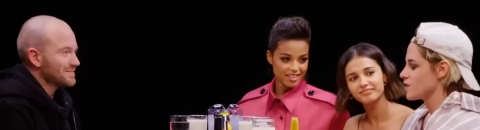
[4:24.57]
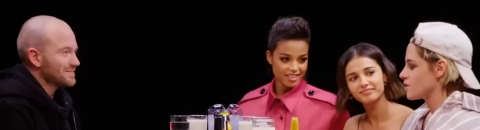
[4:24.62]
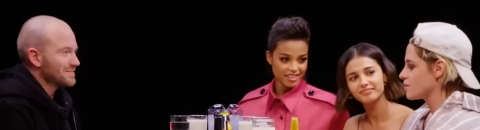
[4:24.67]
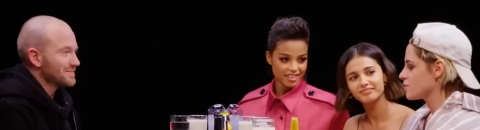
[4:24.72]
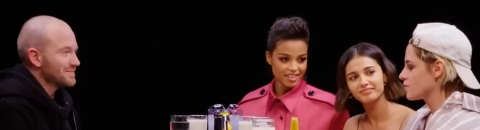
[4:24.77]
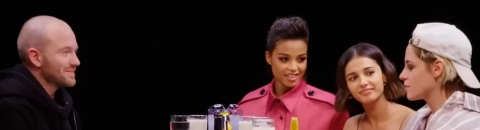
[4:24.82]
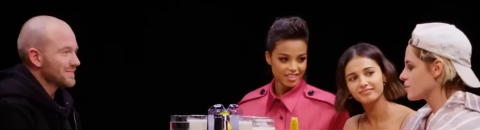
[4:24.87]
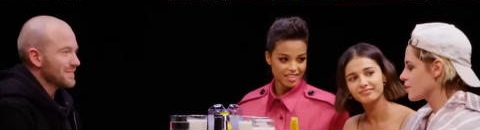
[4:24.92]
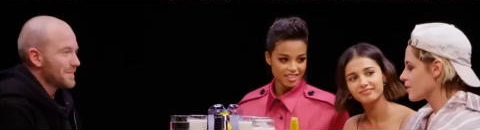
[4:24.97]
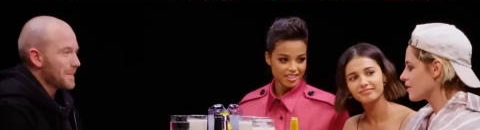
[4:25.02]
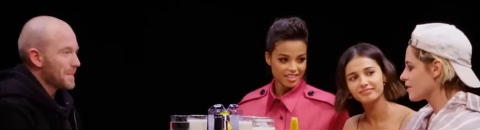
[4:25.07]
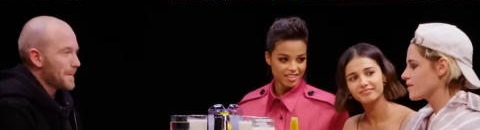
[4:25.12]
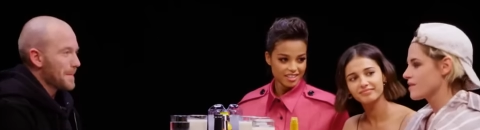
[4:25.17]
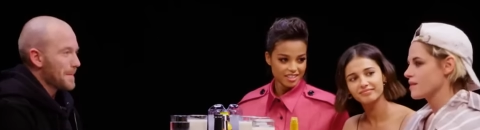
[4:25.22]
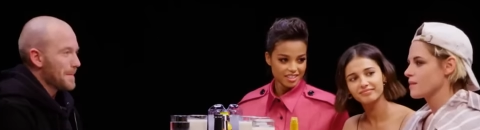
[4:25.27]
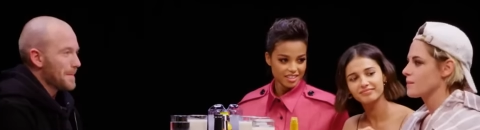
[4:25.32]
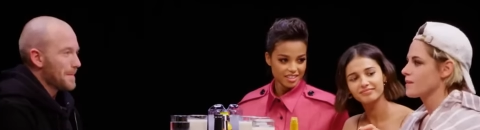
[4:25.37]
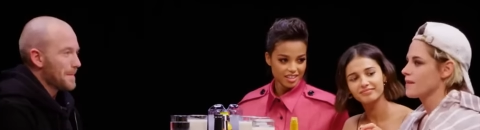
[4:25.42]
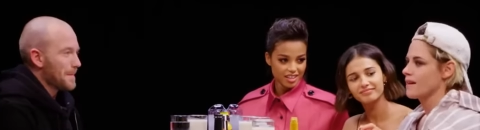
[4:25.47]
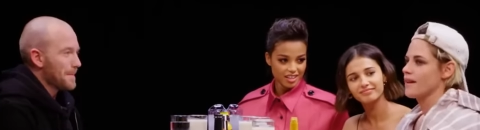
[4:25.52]
Speaker 1: you know we put
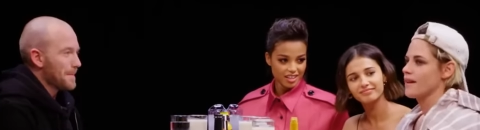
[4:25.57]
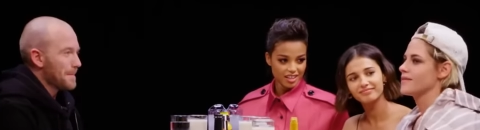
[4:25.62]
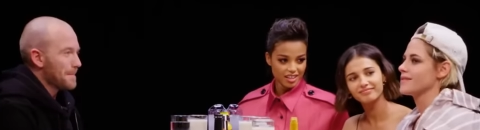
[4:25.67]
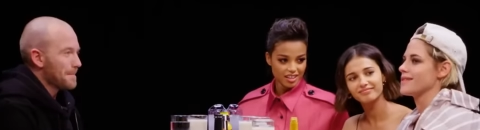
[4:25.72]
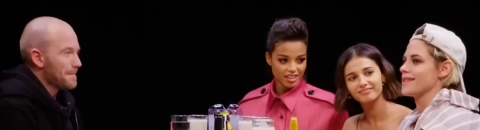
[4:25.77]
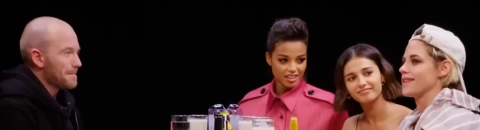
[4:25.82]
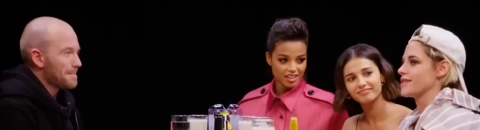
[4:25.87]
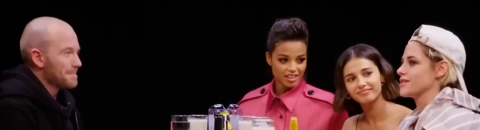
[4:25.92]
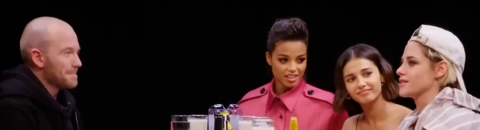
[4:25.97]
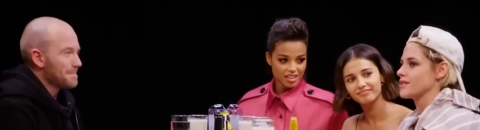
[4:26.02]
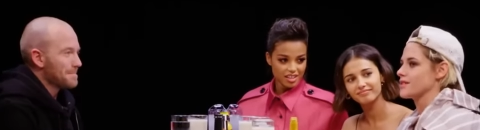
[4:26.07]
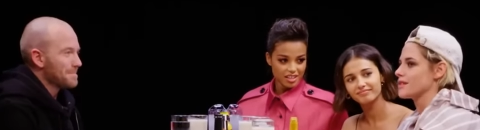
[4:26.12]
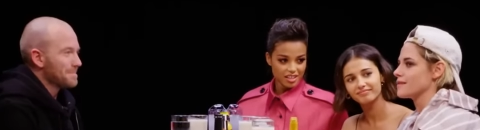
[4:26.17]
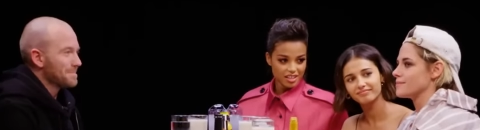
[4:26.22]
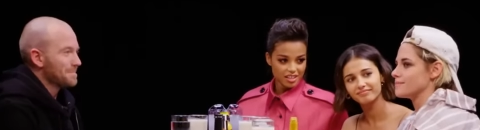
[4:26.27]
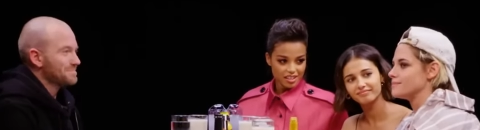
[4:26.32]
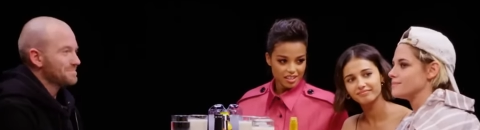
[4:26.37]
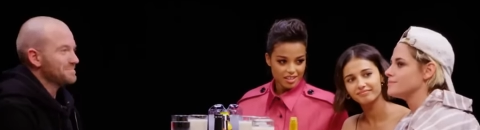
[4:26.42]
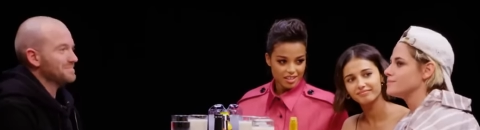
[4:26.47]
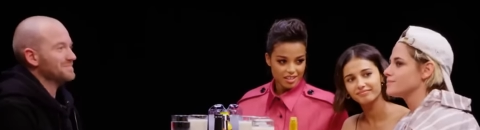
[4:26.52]
everything we have into that
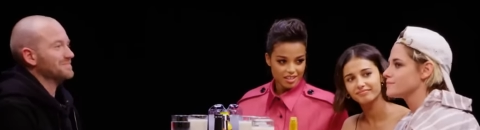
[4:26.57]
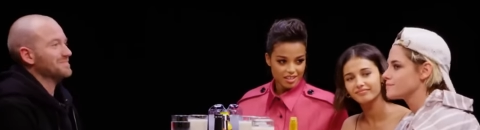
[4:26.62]
shit.